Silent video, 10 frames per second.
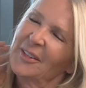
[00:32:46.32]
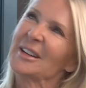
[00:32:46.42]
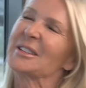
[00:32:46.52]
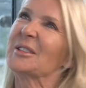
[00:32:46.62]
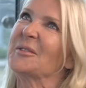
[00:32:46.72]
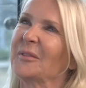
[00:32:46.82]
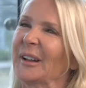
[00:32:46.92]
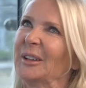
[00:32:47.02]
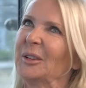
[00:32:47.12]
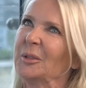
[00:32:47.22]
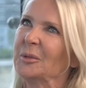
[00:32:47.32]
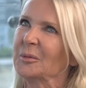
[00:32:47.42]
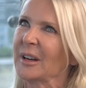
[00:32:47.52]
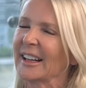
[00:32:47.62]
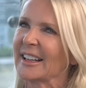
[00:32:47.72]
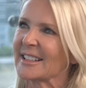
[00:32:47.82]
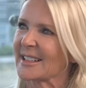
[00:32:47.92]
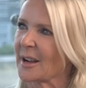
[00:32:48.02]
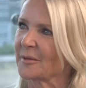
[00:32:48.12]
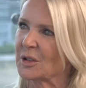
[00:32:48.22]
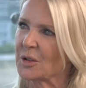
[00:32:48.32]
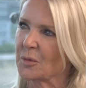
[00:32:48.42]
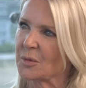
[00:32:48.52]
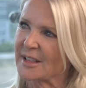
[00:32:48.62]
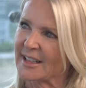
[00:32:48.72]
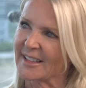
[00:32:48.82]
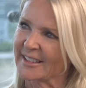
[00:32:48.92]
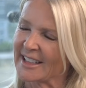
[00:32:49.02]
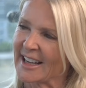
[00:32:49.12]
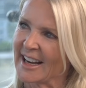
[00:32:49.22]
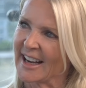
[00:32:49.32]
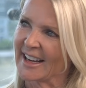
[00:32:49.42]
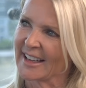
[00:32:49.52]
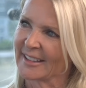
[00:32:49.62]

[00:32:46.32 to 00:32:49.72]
do you feel you really discovered your style DNA?